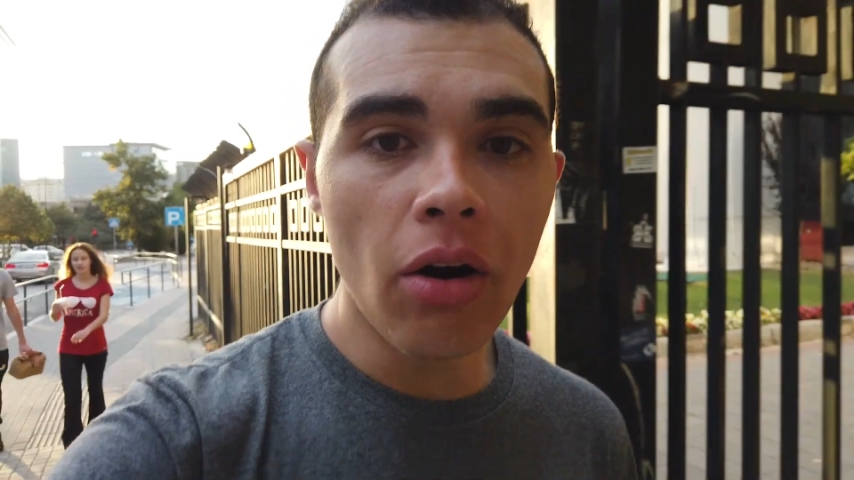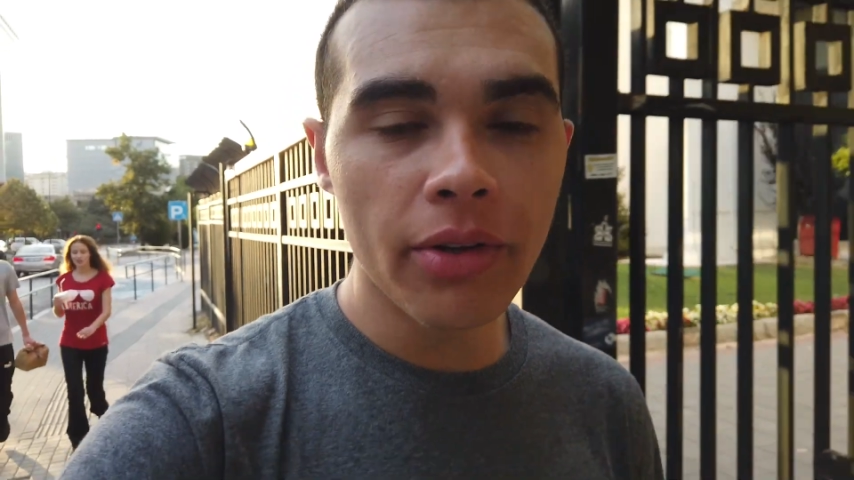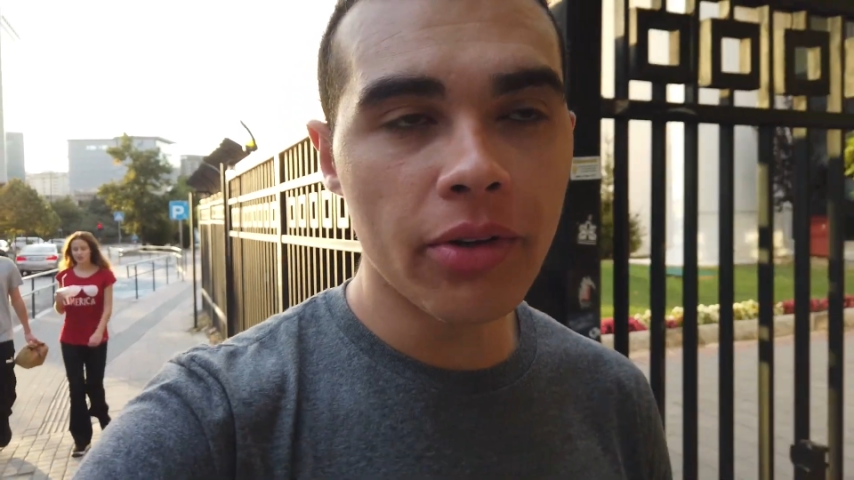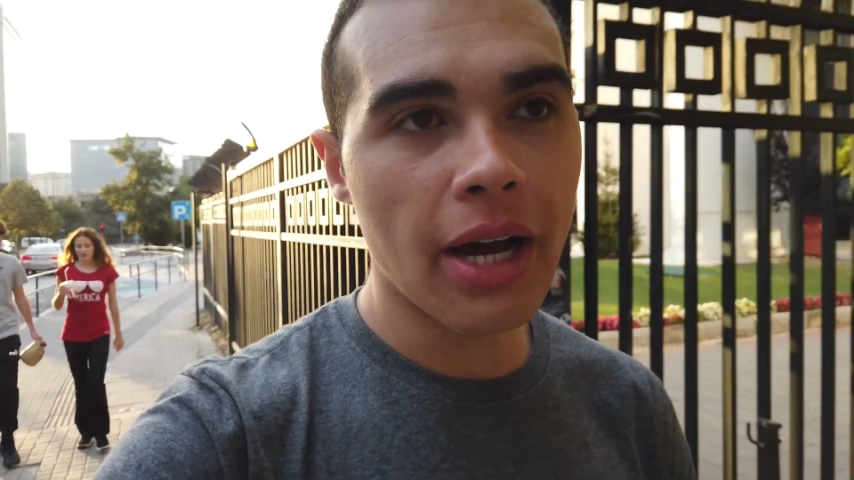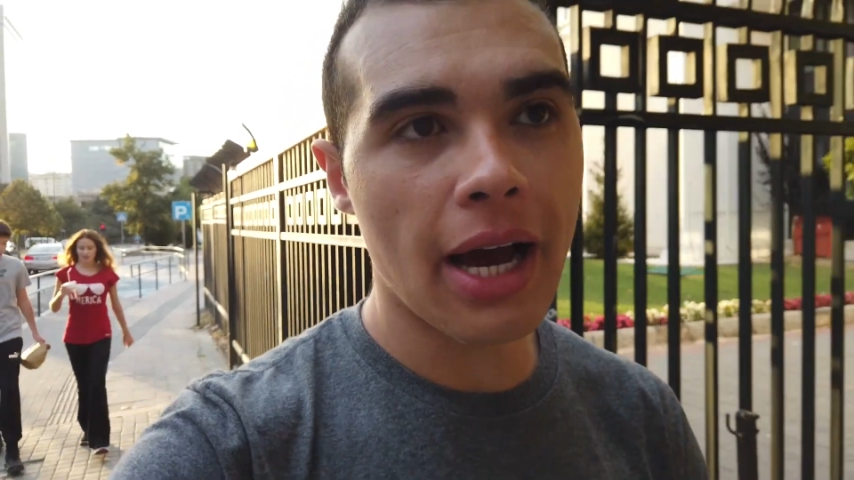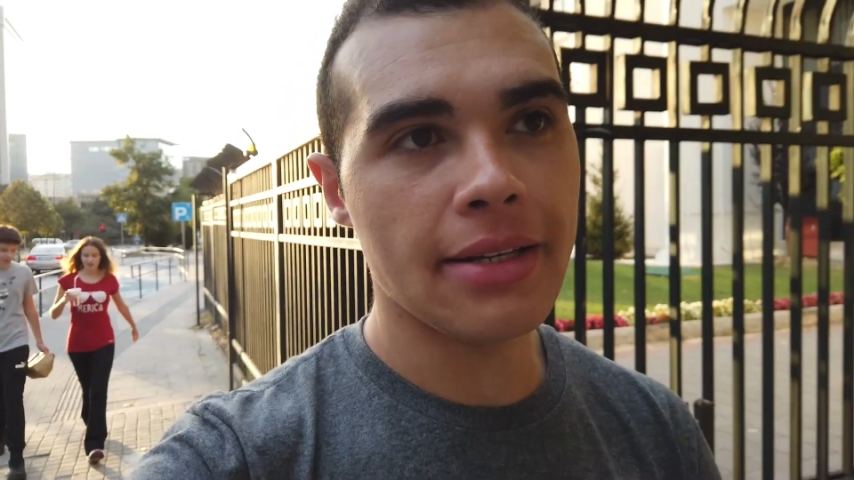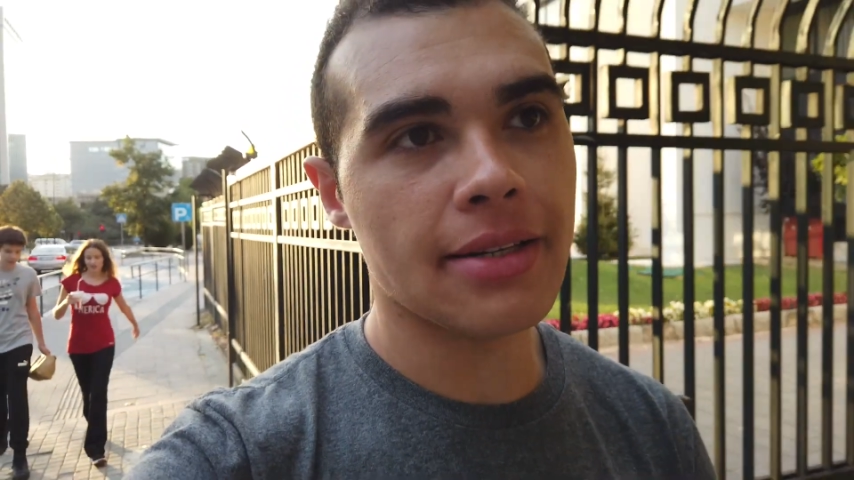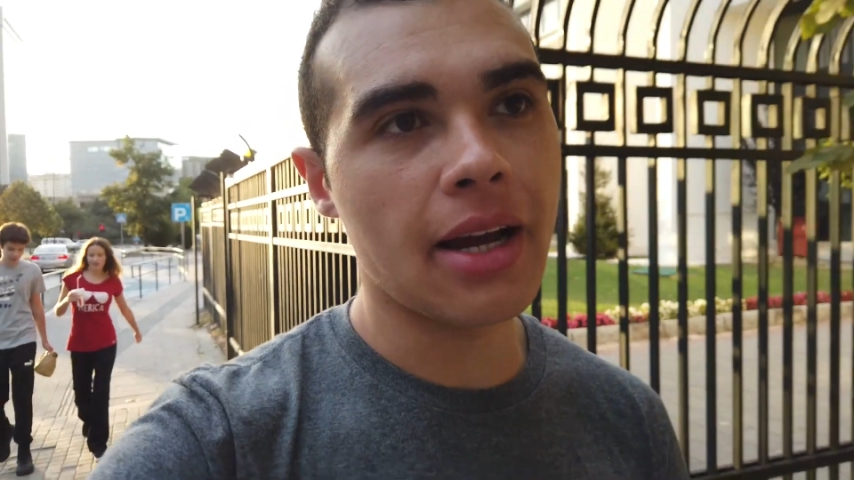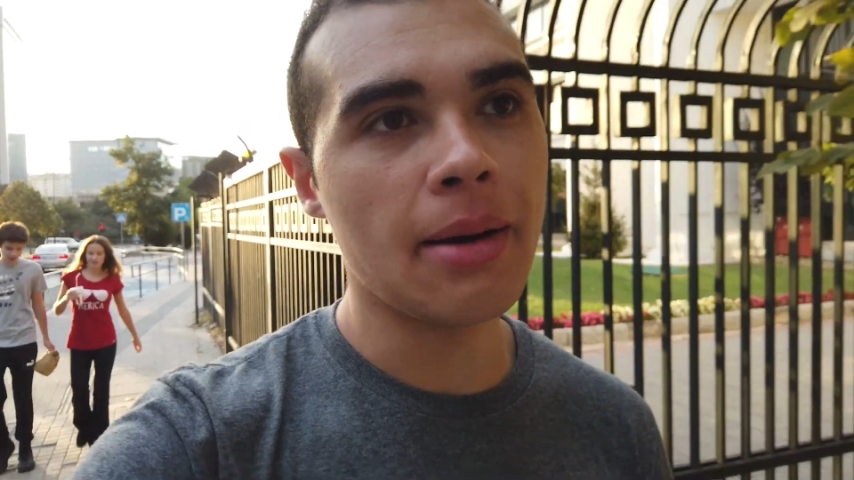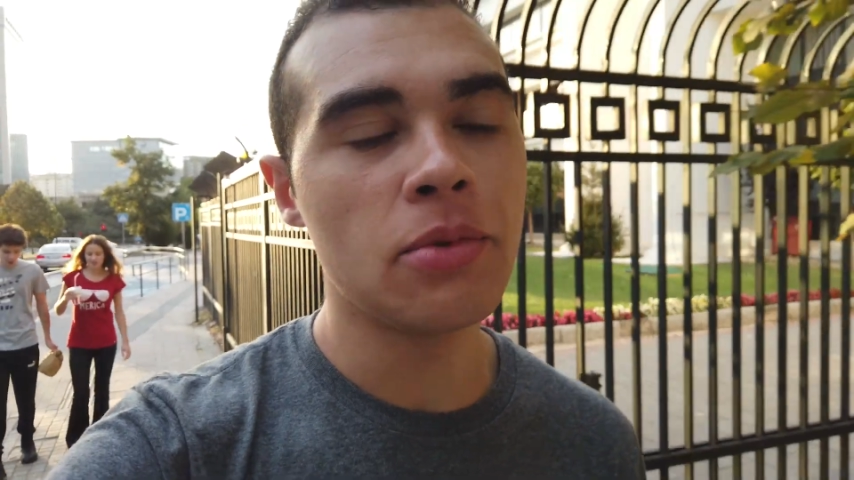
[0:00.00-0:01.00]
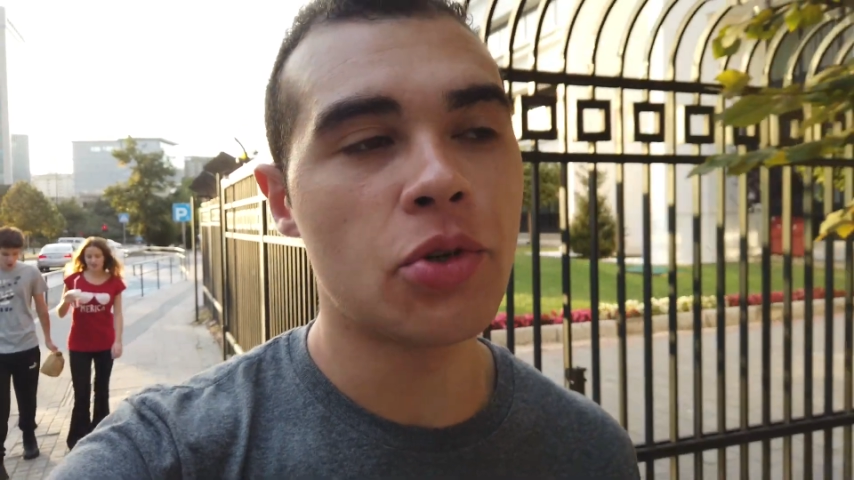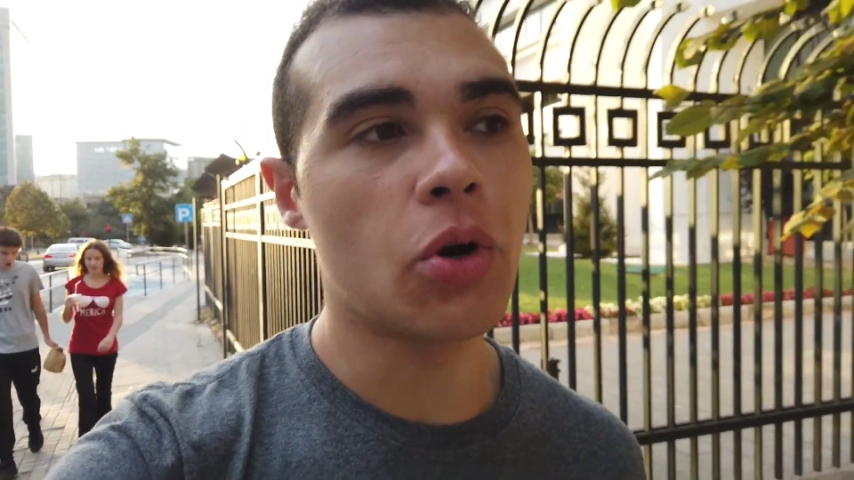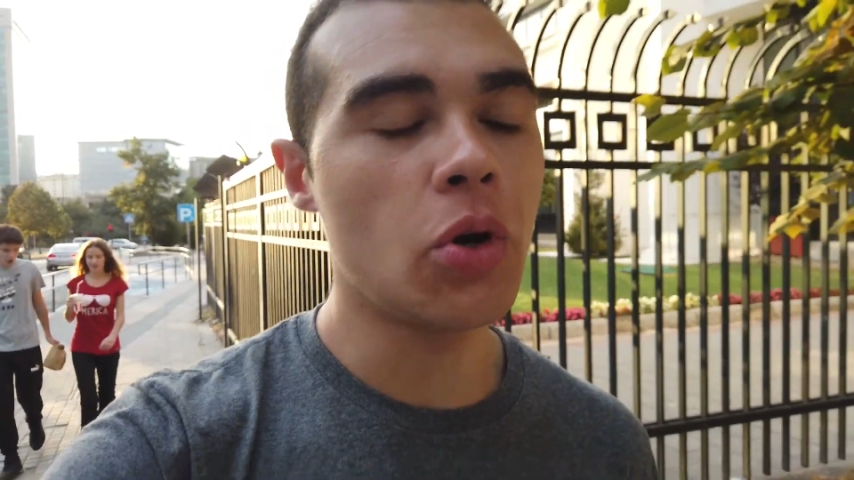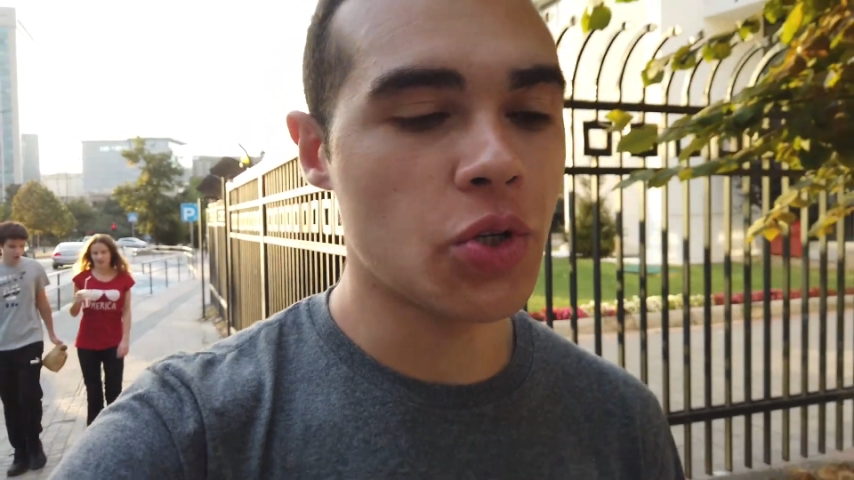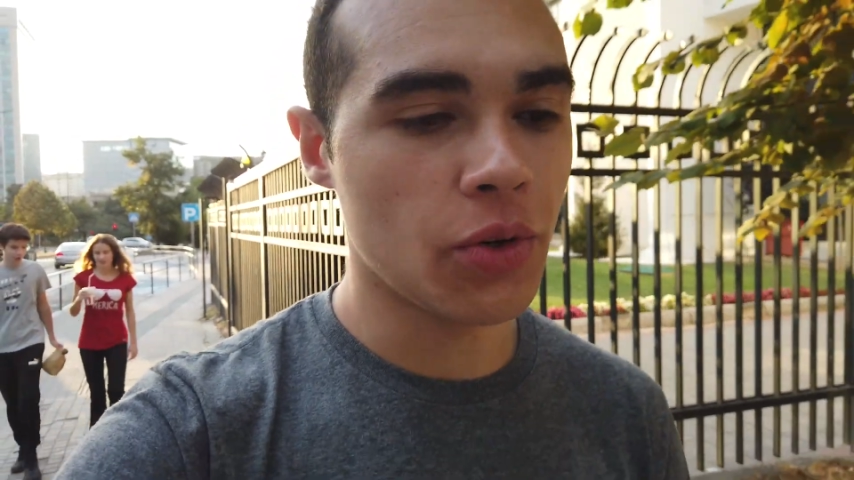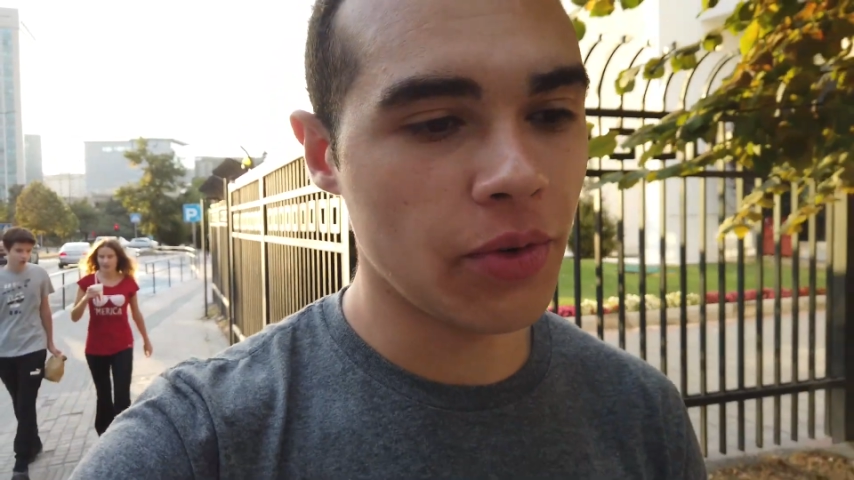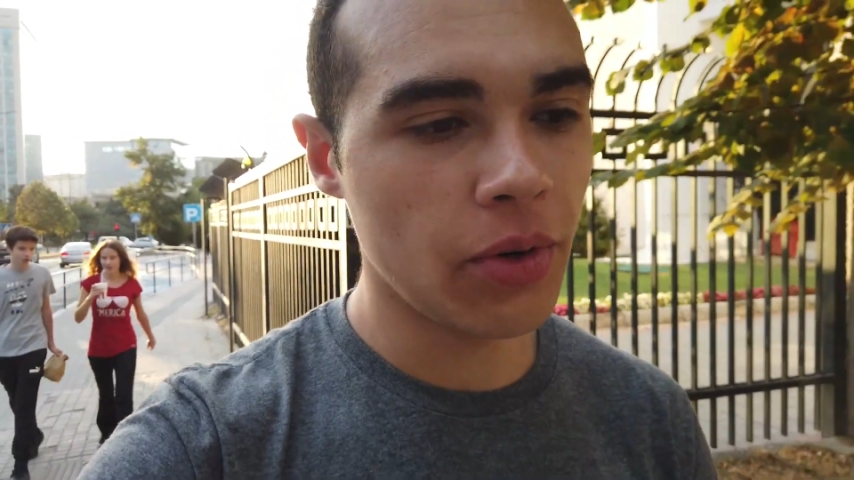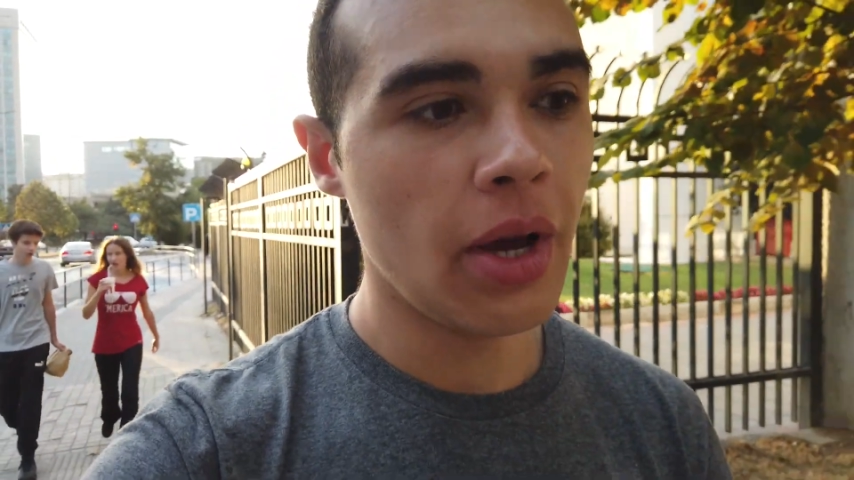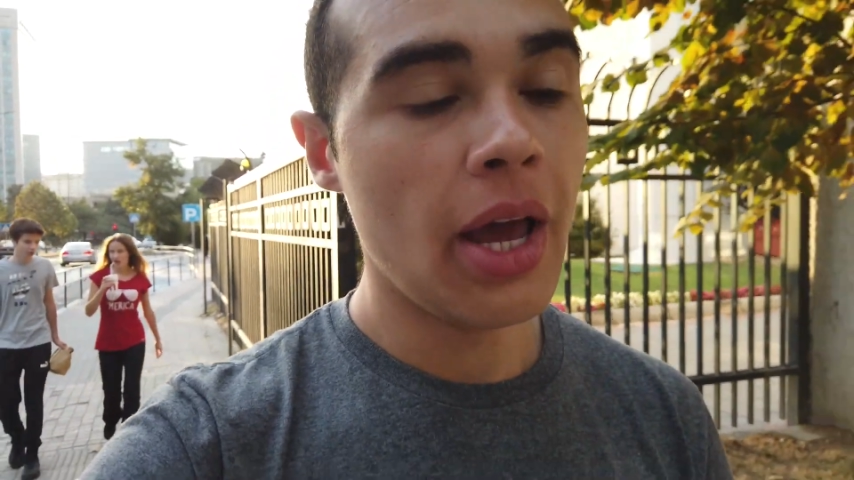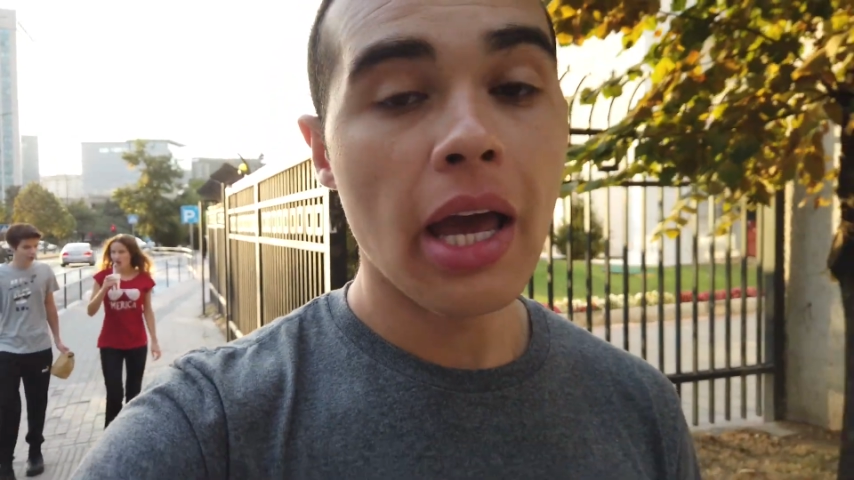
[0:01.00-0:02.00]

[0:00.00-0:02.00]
on you guys come to Kosovo,